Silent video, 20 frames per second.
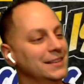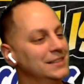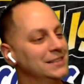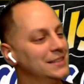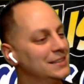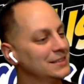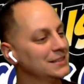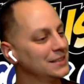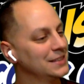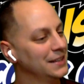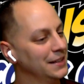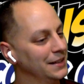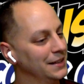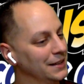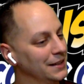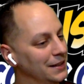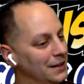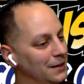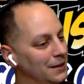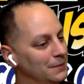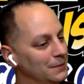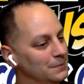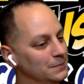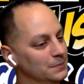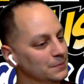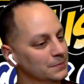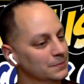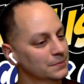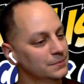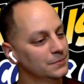This is
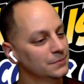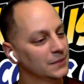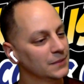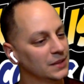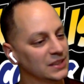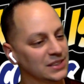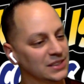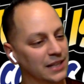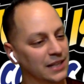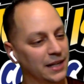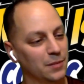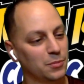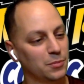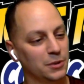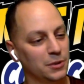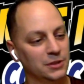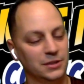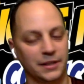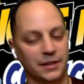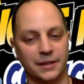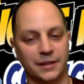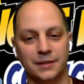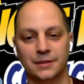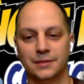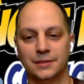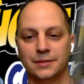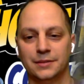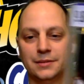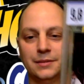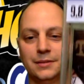the second
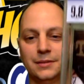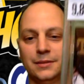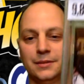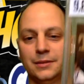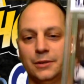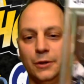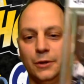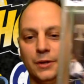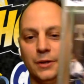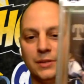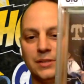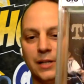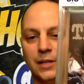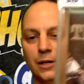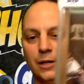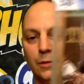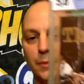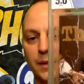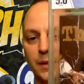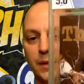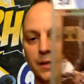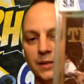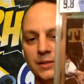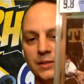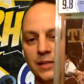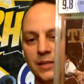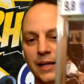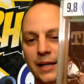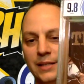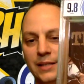printing. You could tell
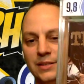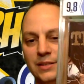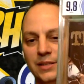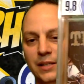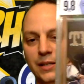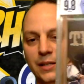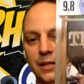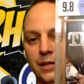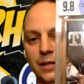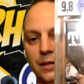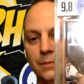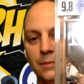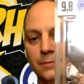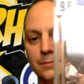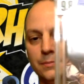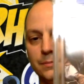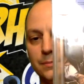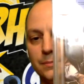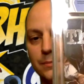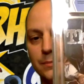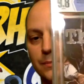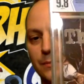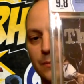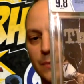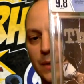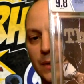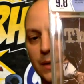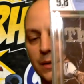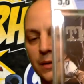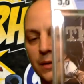because it has the
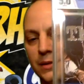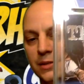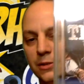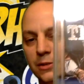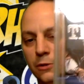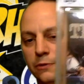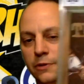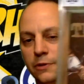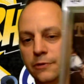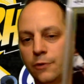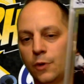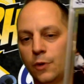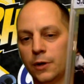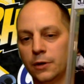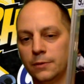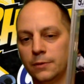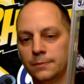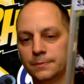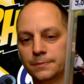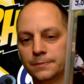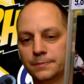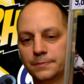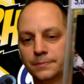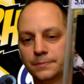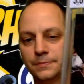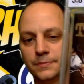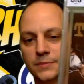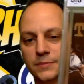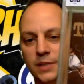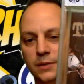silver foil
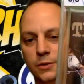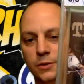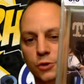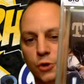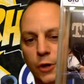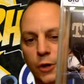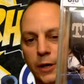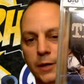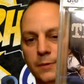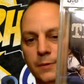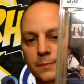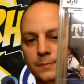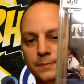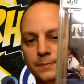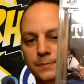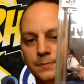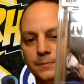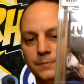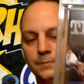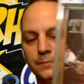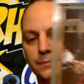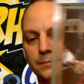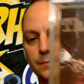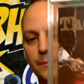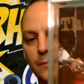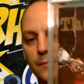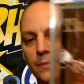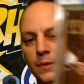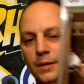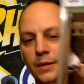on the trade.
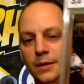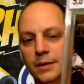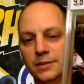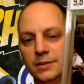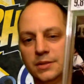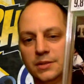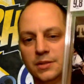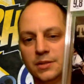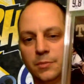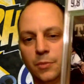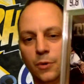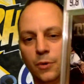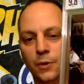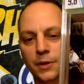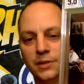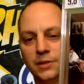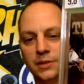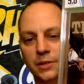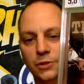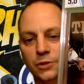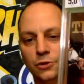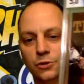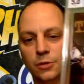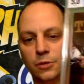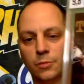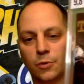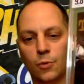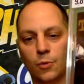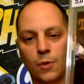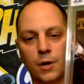This is The Boys,
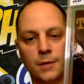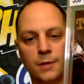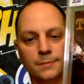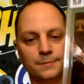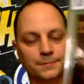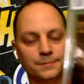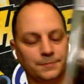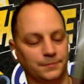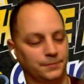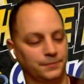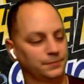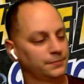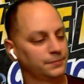issue number one.